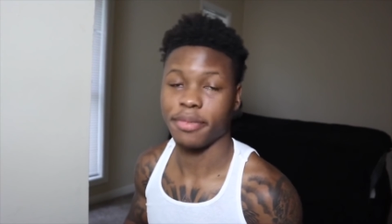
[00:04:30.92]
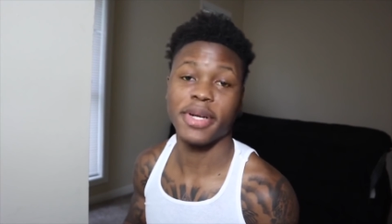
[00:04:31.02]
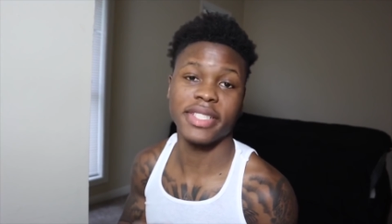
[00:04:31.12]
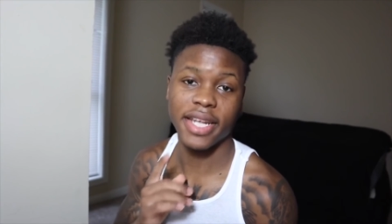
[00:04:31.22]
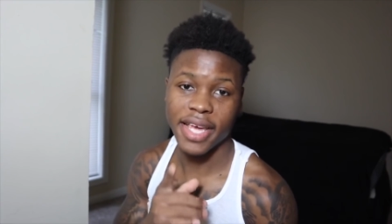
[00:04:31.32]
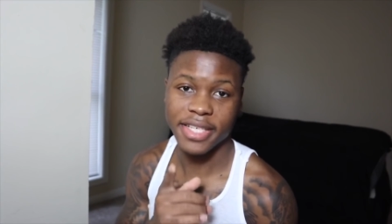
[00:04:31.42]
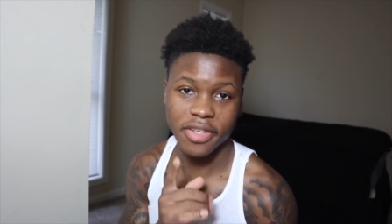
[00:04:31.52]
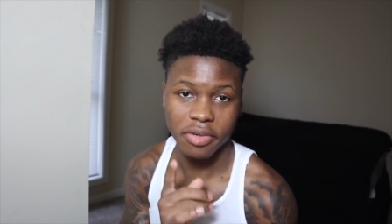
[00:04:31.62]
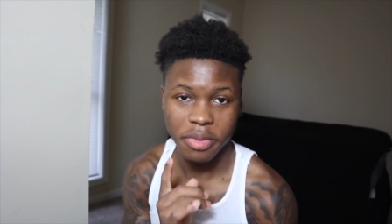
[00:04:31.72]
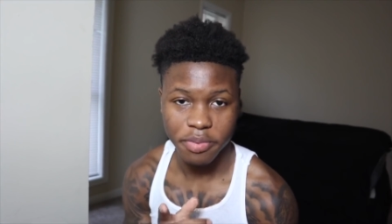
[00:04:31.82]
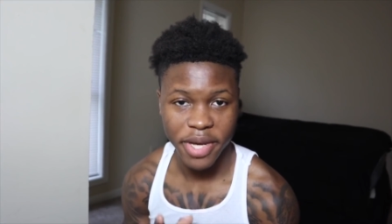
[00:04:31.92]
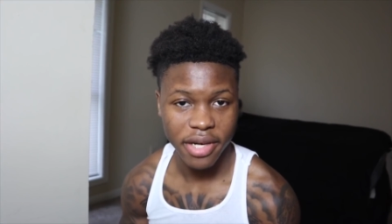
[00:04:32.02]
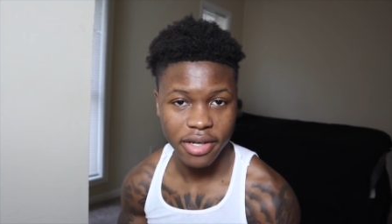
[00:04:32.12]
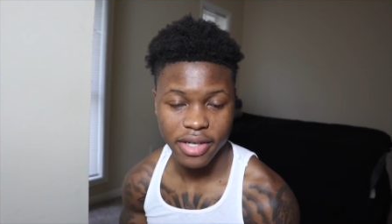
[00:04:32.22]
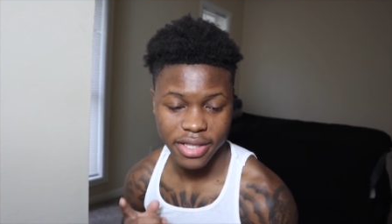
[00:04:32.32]
But today is gonna be
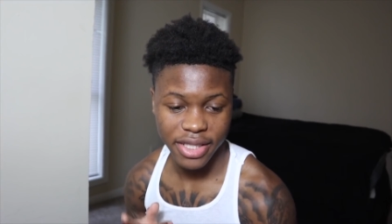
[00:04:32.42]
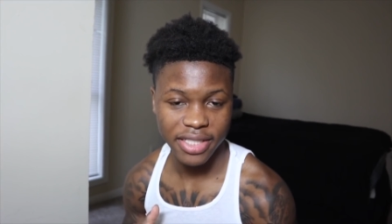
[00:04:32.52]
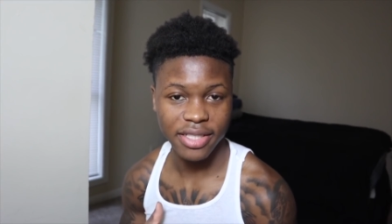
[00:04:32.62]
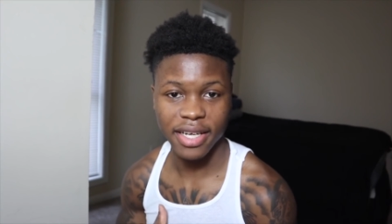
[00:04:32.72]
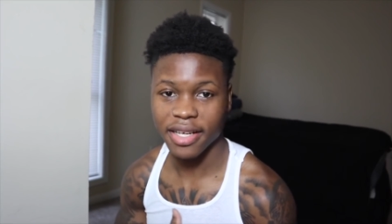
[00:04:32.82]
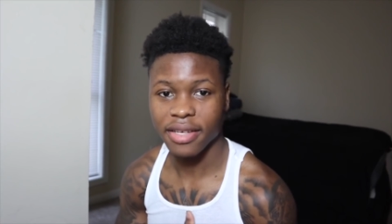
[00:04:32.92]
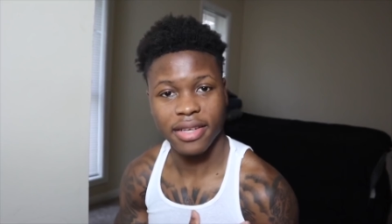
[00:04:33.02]
better, cause yesterday,